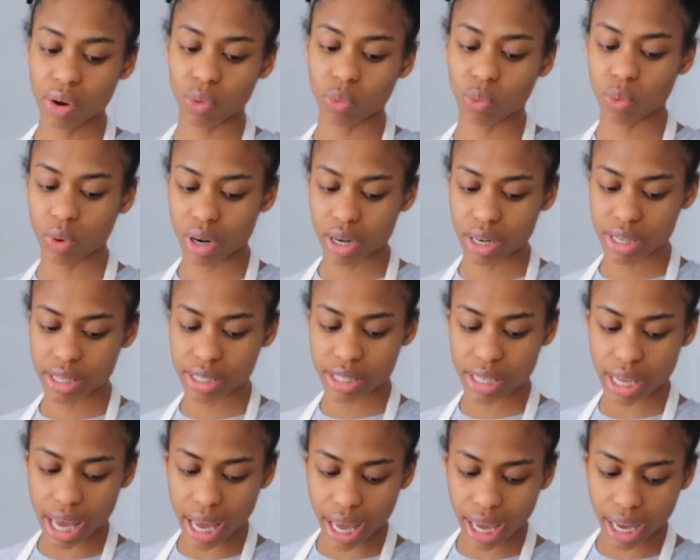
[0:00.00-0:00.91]

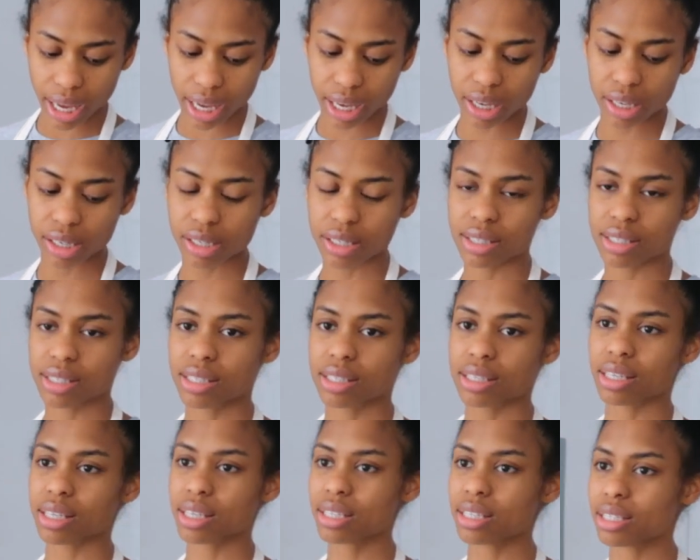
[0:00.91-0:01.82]
was a
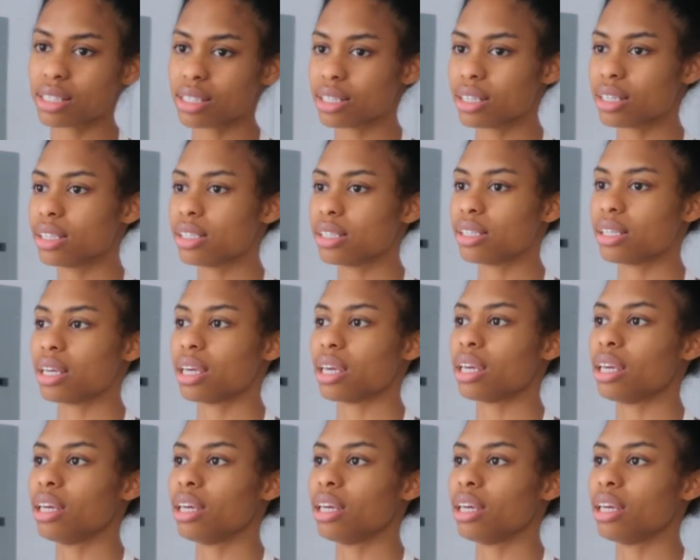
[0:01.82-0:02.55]
consistent